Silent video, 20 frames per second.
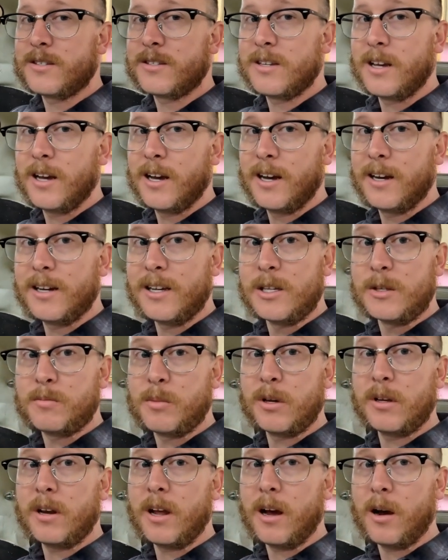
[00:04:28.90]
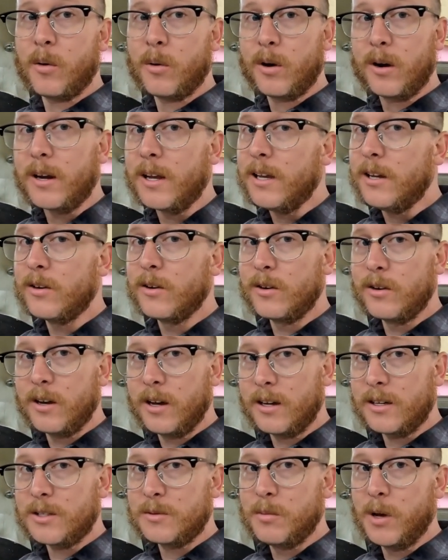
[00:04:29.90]
this side is put our heater
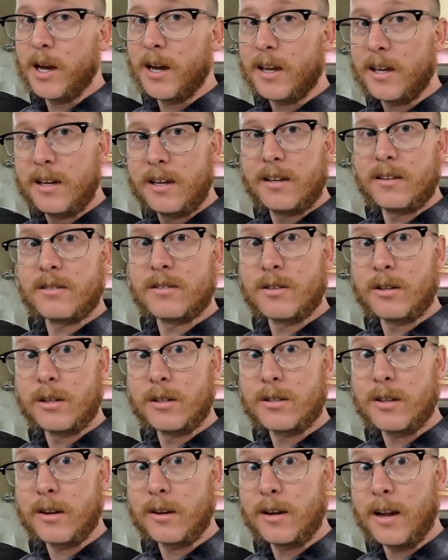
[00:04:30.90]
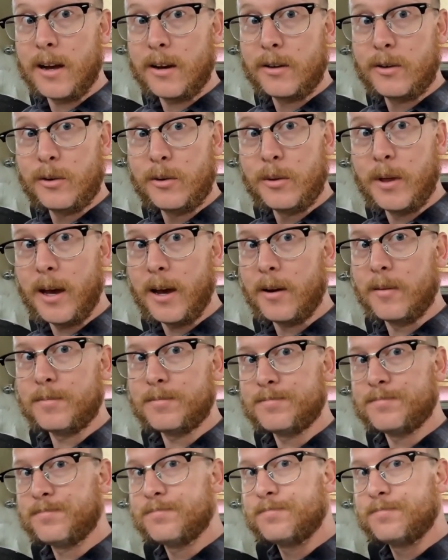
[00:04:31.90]
ducts back in. So let's look at how to do that.